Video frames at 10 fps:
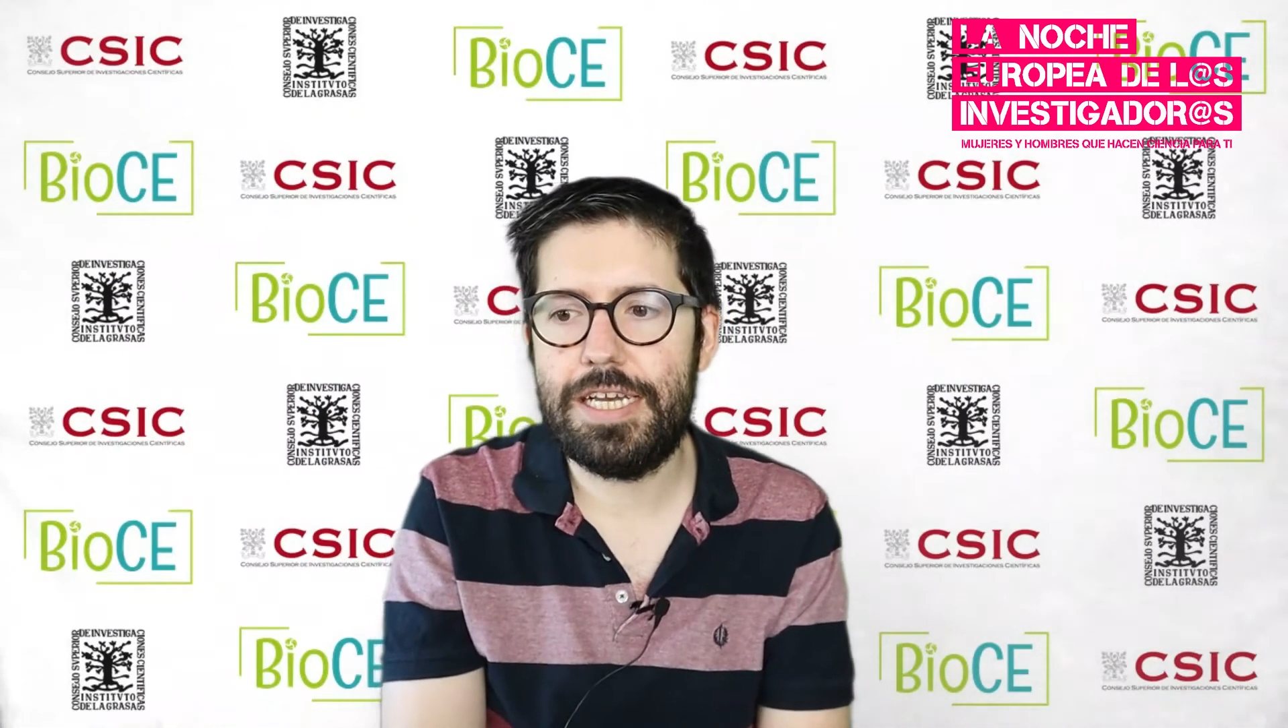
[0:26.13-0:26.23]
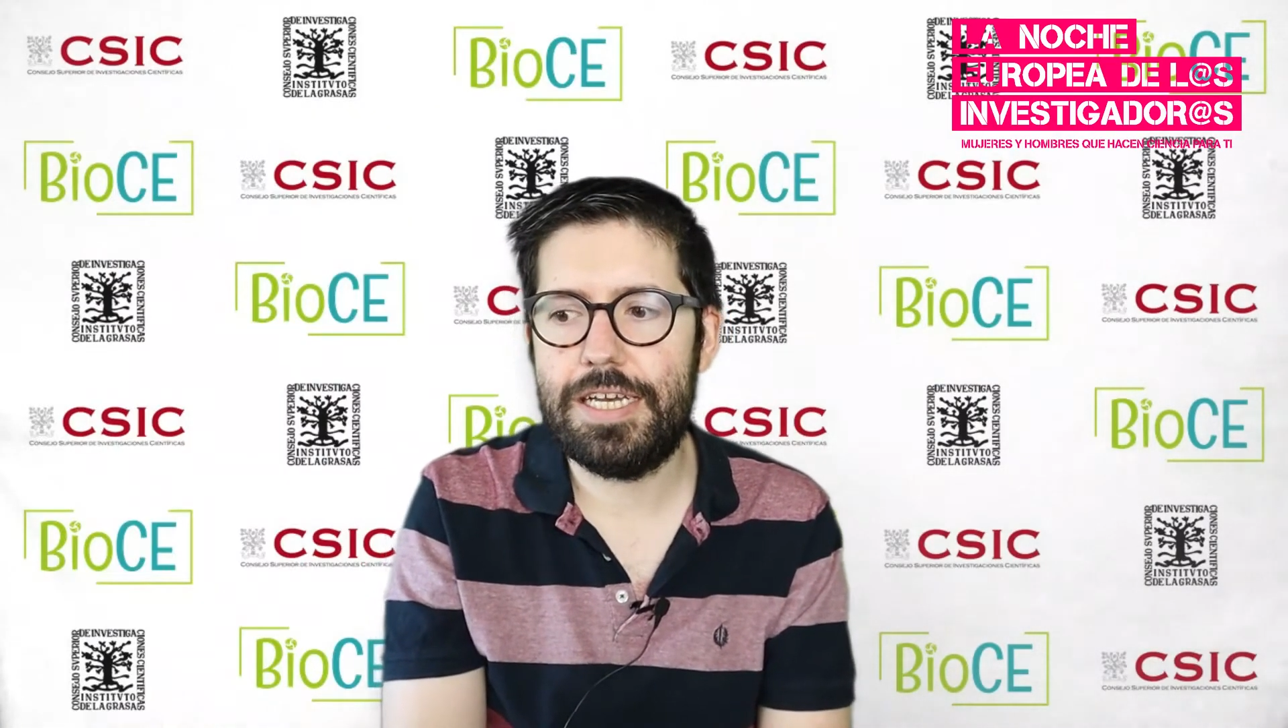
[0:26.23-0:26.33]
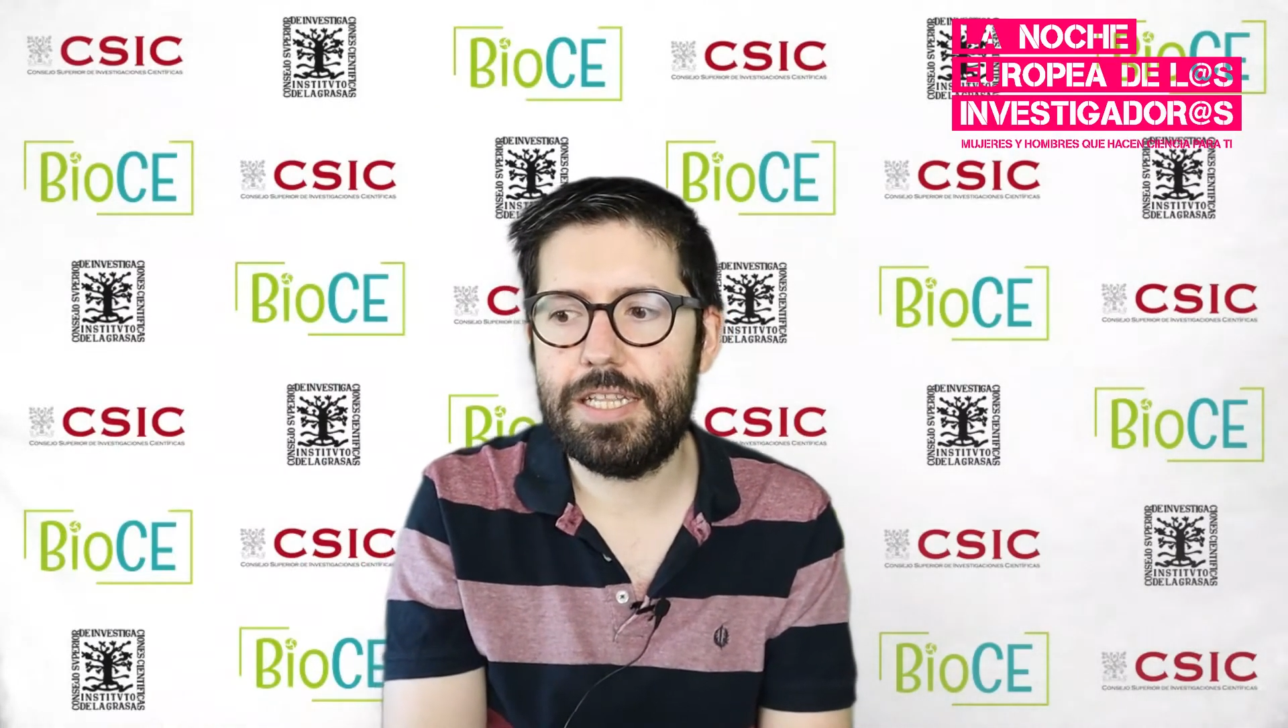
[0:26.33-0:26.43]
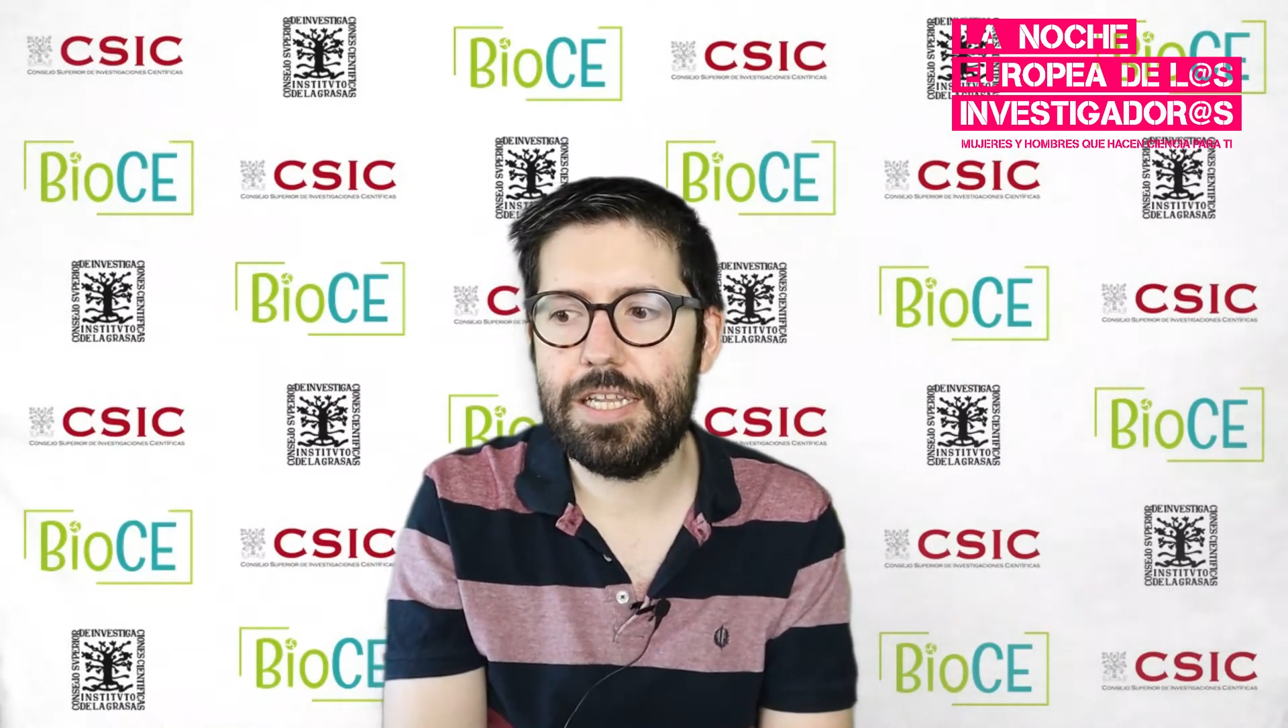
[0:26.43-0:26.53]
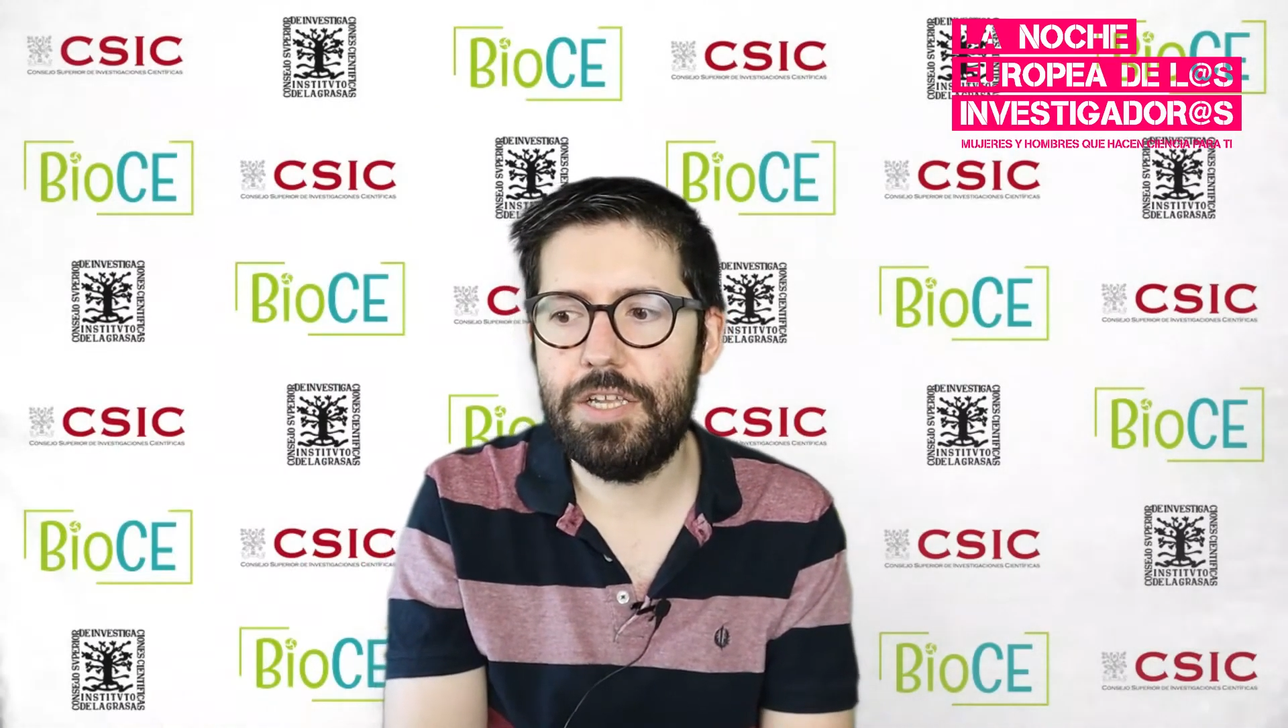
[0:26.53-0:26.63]

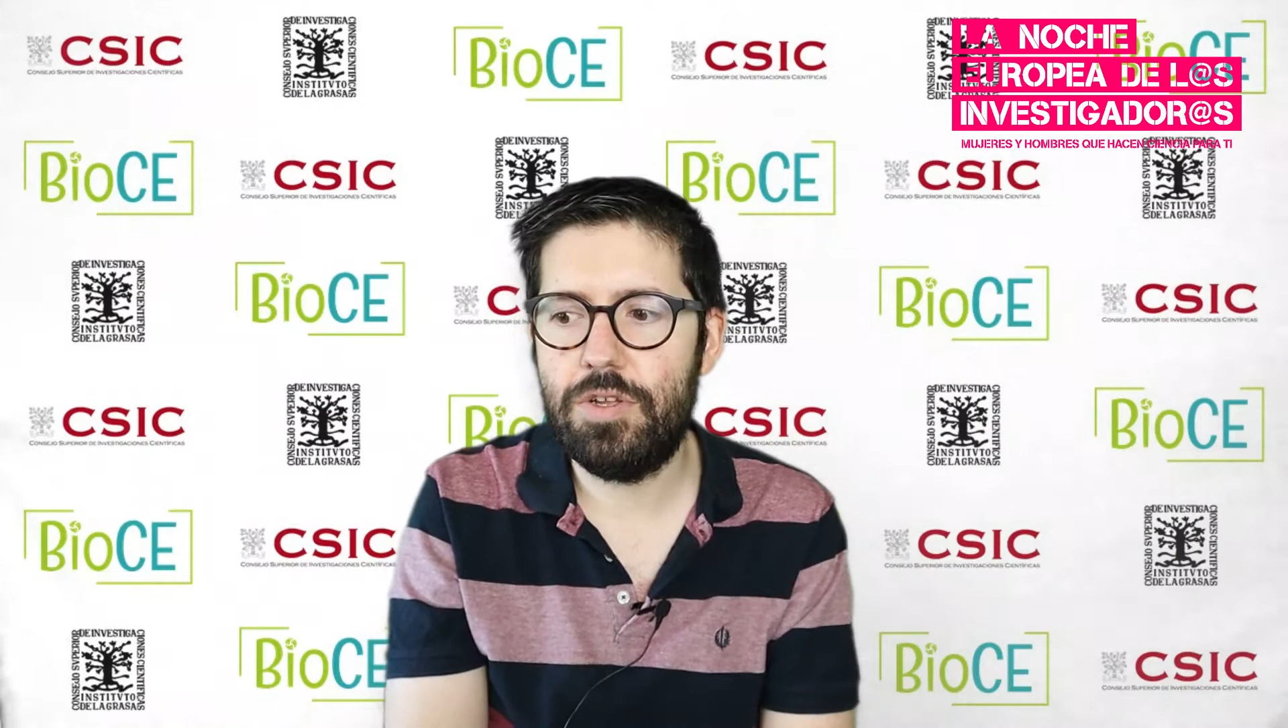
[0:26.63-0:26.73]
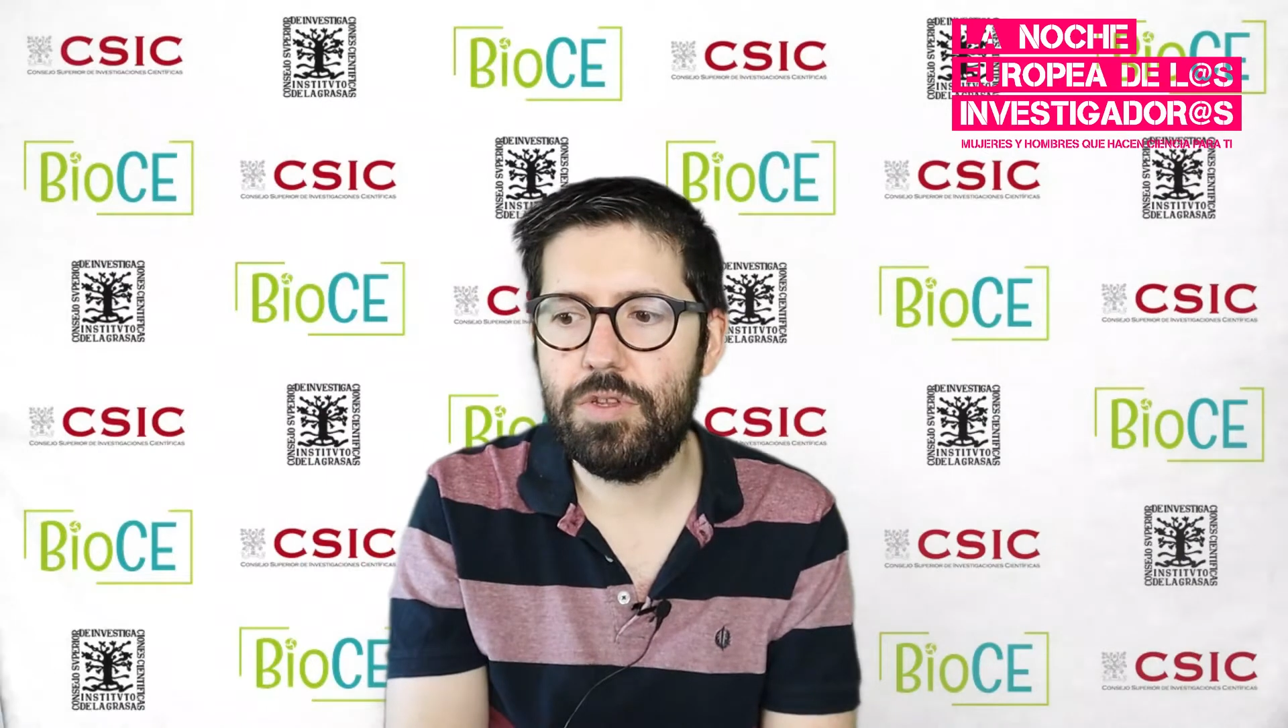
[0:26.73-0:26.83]
and I